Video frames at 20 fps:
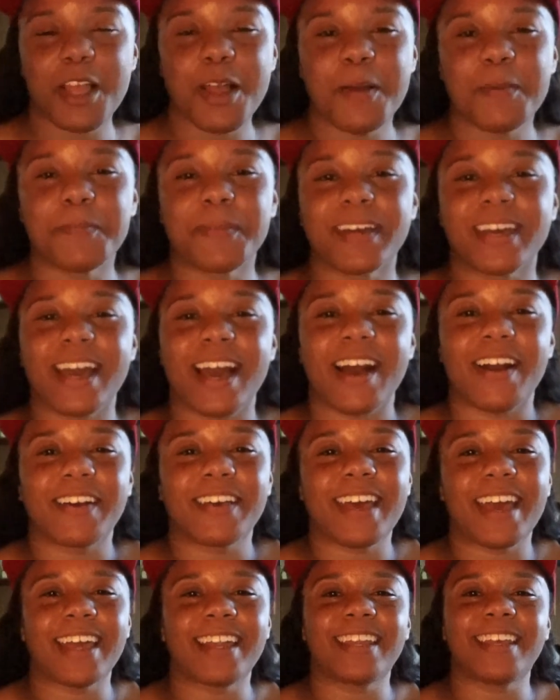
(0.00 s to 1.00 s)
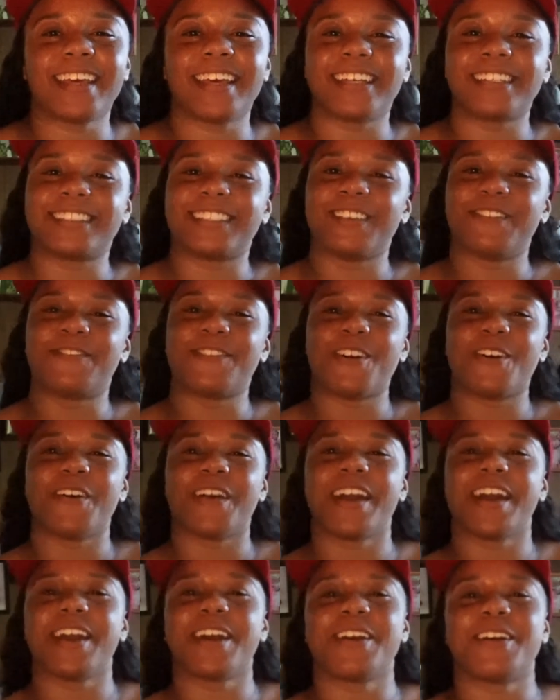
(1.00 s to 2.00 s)
But y'all,
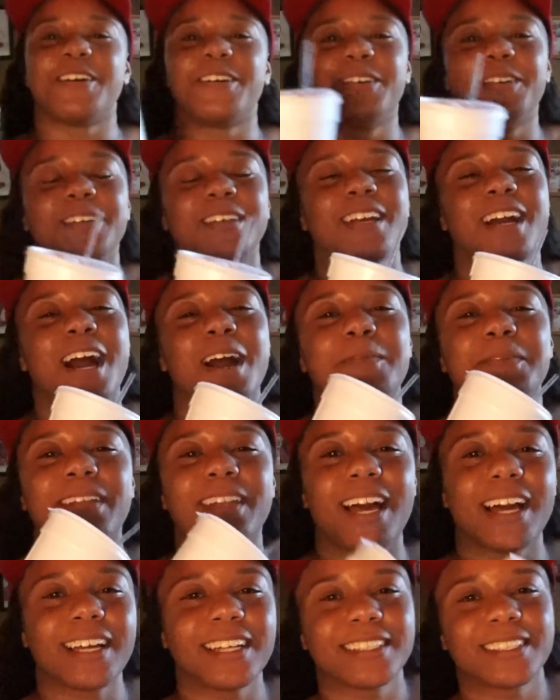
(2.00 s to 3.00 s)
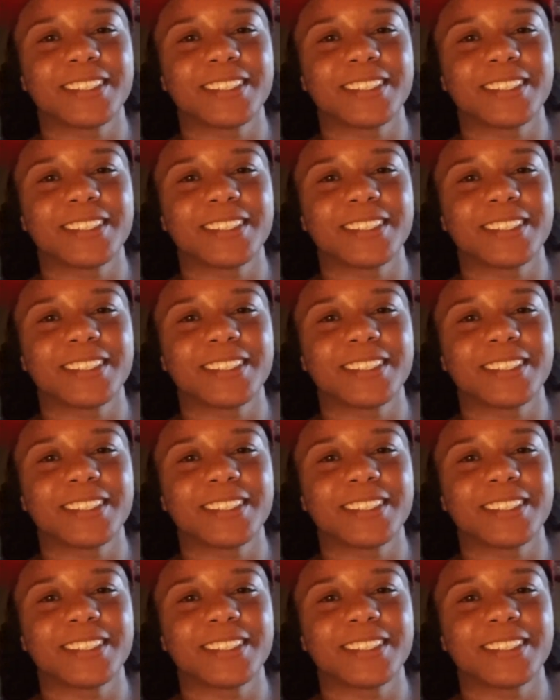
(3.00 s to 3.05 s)
KDSD4L, comment, like, and